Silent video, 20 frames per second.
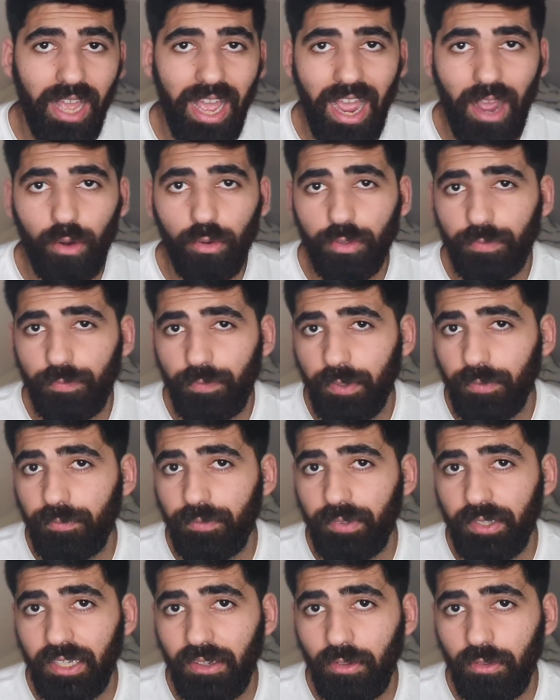I was
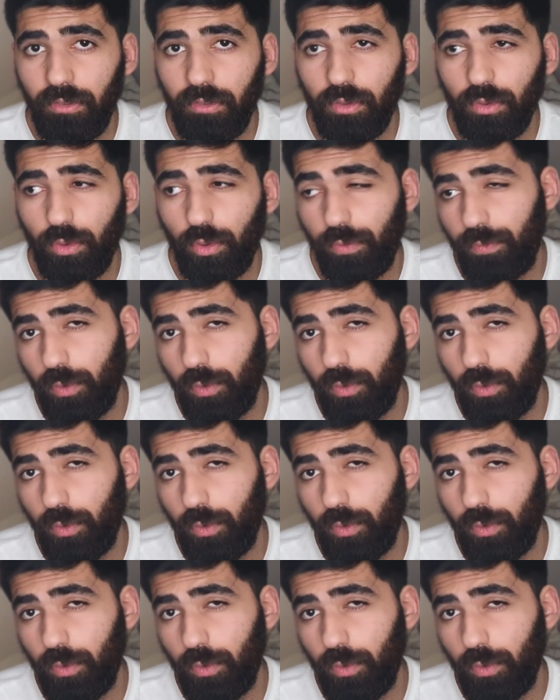15 or